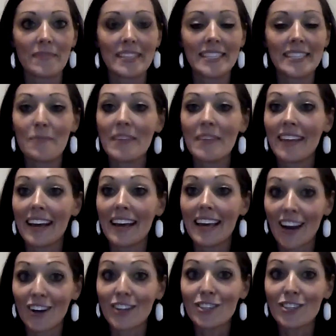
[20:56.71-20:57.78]
something that
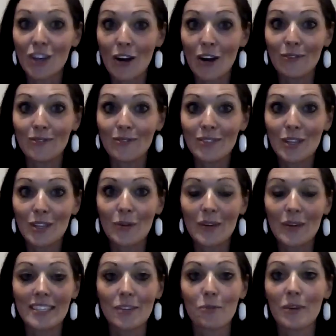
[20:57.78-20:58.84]
Karen Jones, who
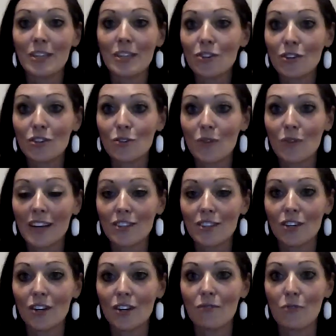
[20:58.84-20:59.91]
is a regional
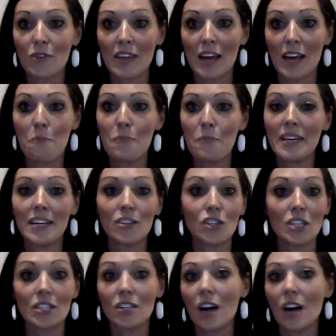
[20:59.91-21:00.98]
director for the company,
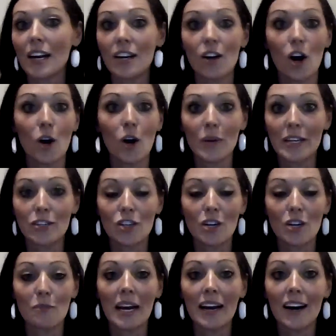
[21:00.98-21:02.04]
she's not in our
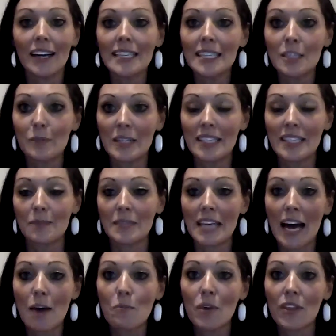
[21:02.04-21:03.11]
region, but I got to spend some
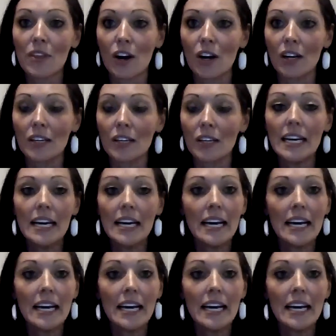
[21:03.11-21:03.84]
time with her.